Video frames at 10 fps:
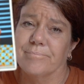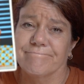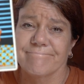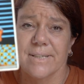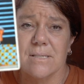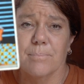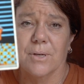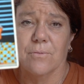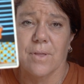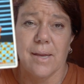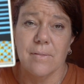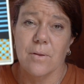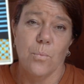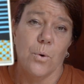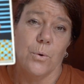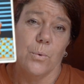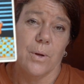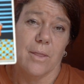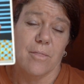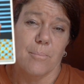There's a bit of that in the world
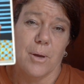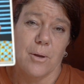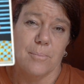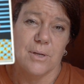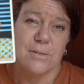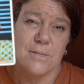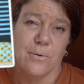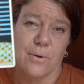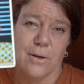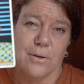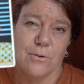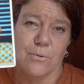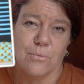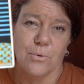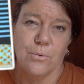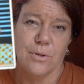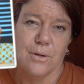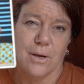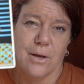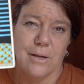at the moment. It's not going to rule your
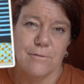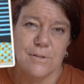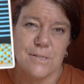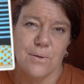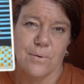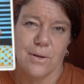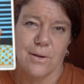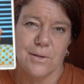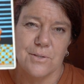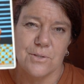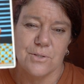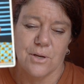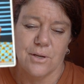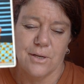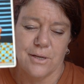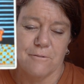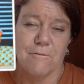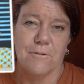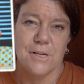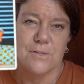life. It's not going to totally
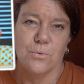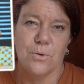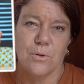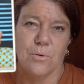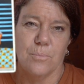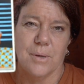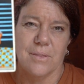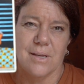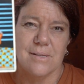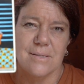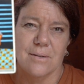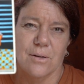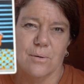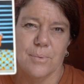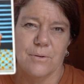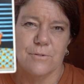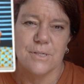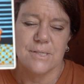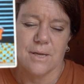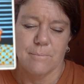frazzle you, but there is a little bit of
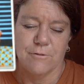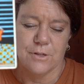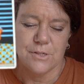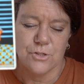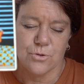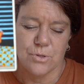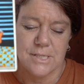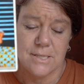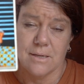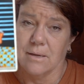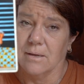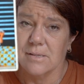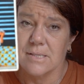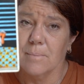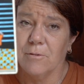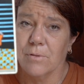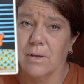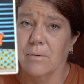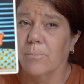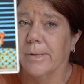discomfort and stress here, and some of
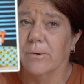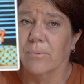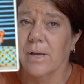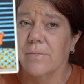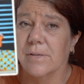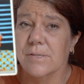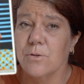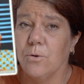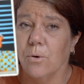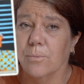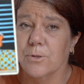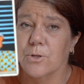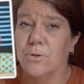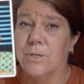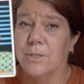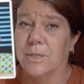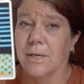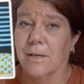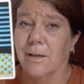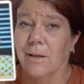that will be around this new
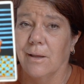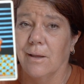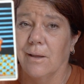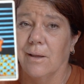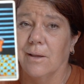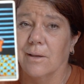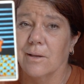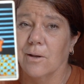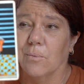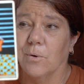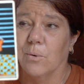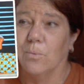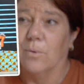opportunity. We all